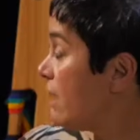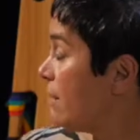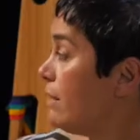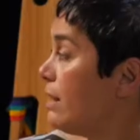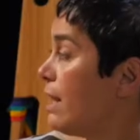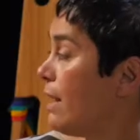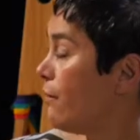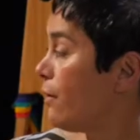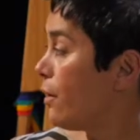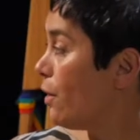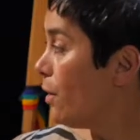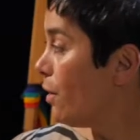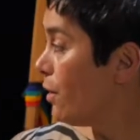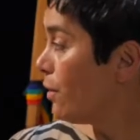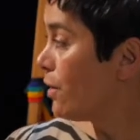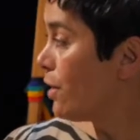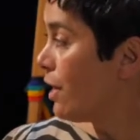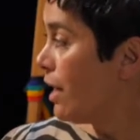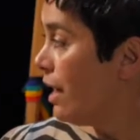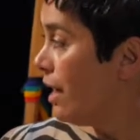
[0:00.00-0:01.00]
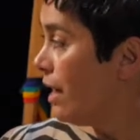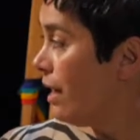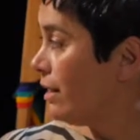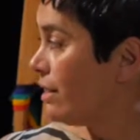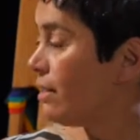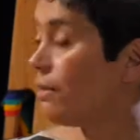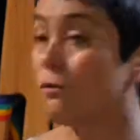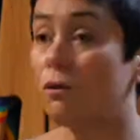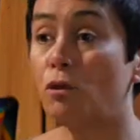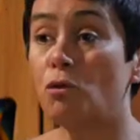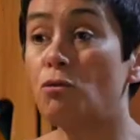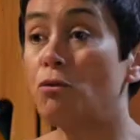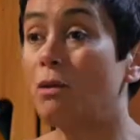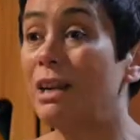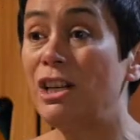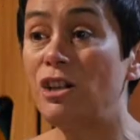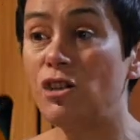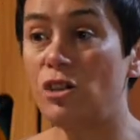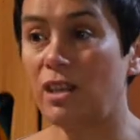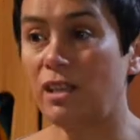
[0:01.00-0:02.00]
and they've got sort of
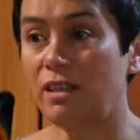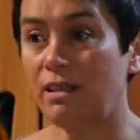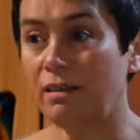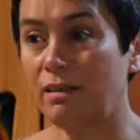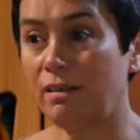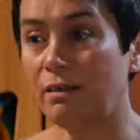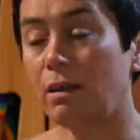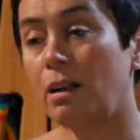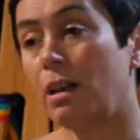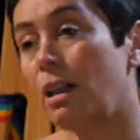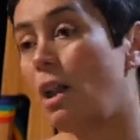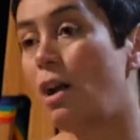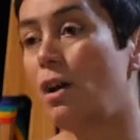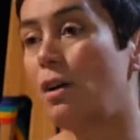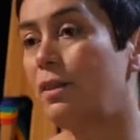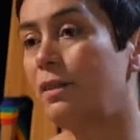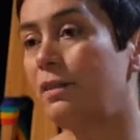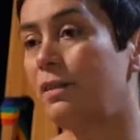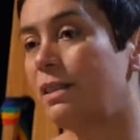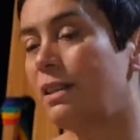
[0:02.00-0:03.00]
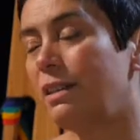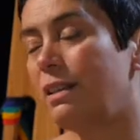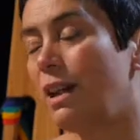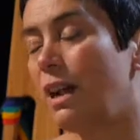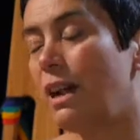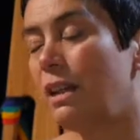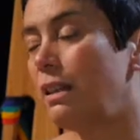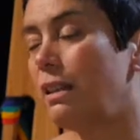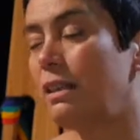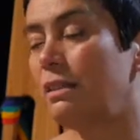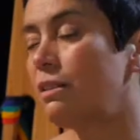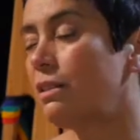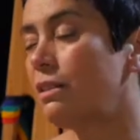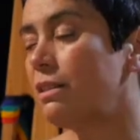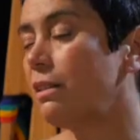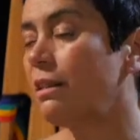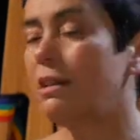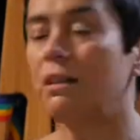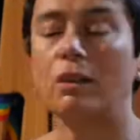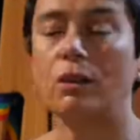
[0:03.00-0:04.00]
Grecian clothes, and they just
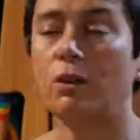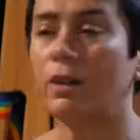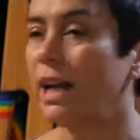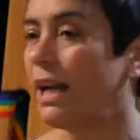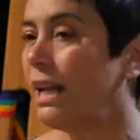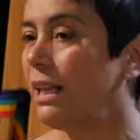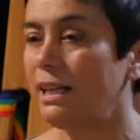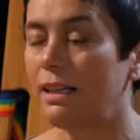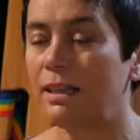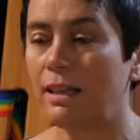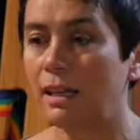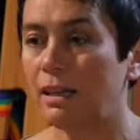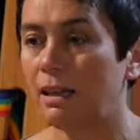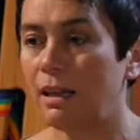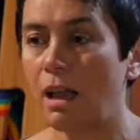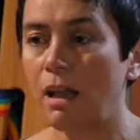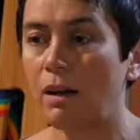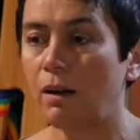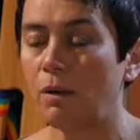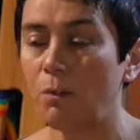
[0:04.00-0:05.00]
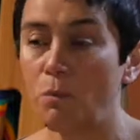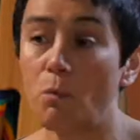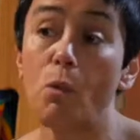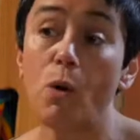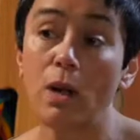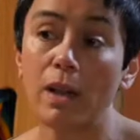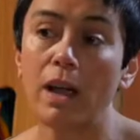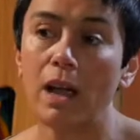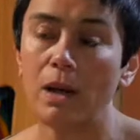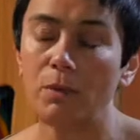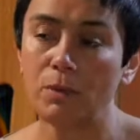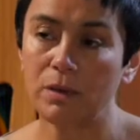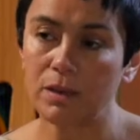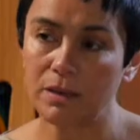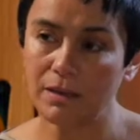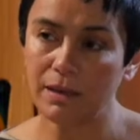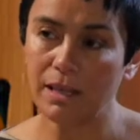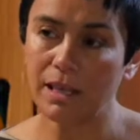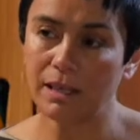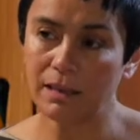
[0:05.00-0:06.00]
didn't look anything like what I
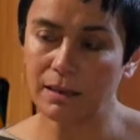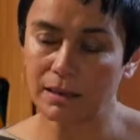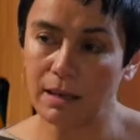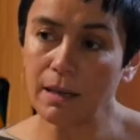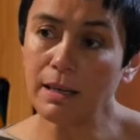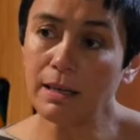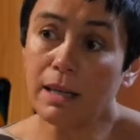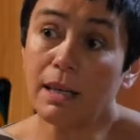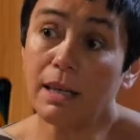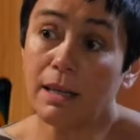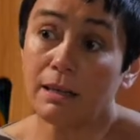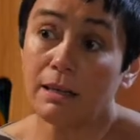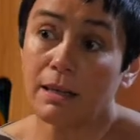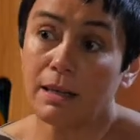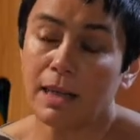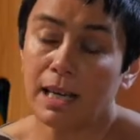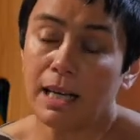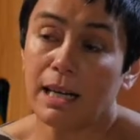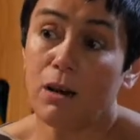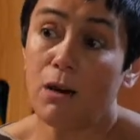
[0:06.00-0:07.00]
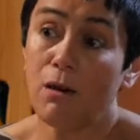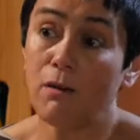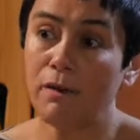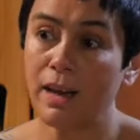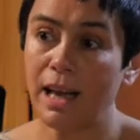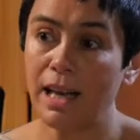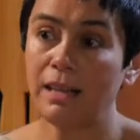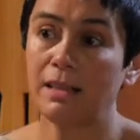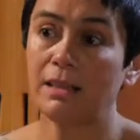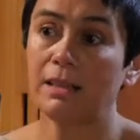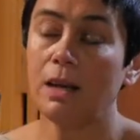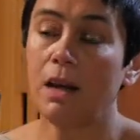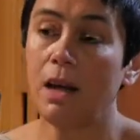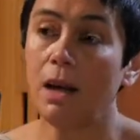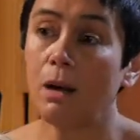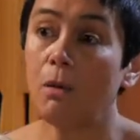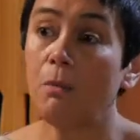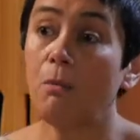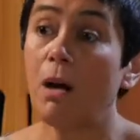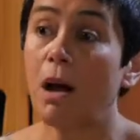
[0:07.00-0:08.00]
would think of as
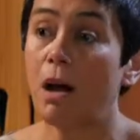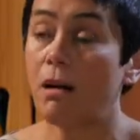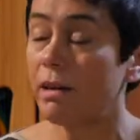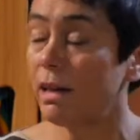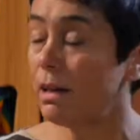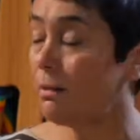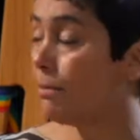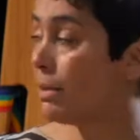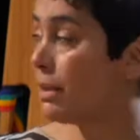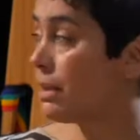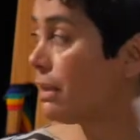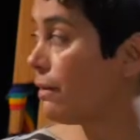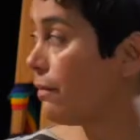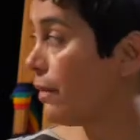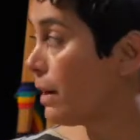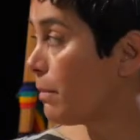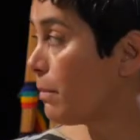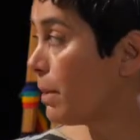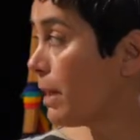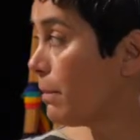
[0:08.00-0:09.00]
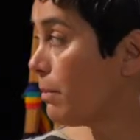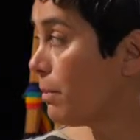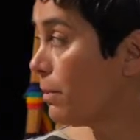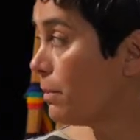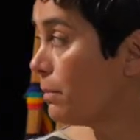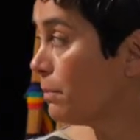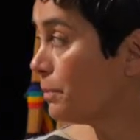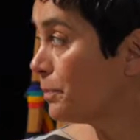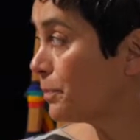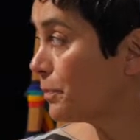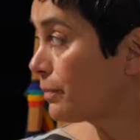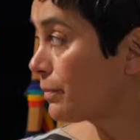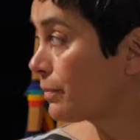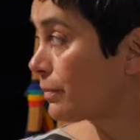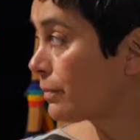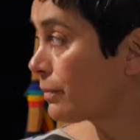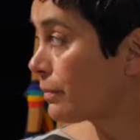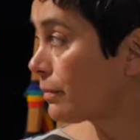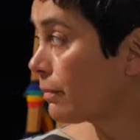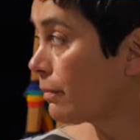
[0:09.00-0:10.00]
Maori and Pacific people.
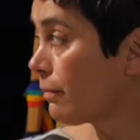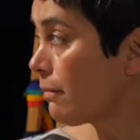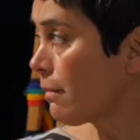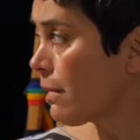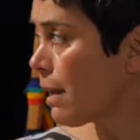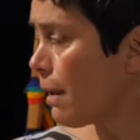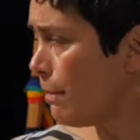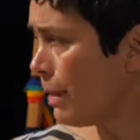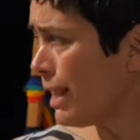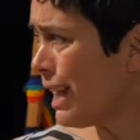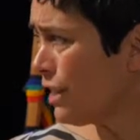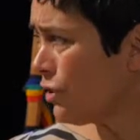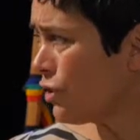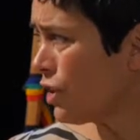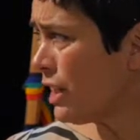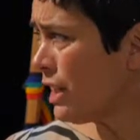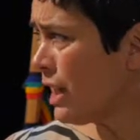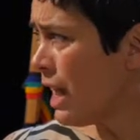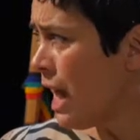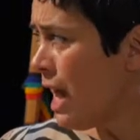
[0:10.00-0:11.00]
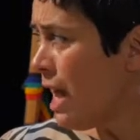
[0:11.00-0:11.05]
But actually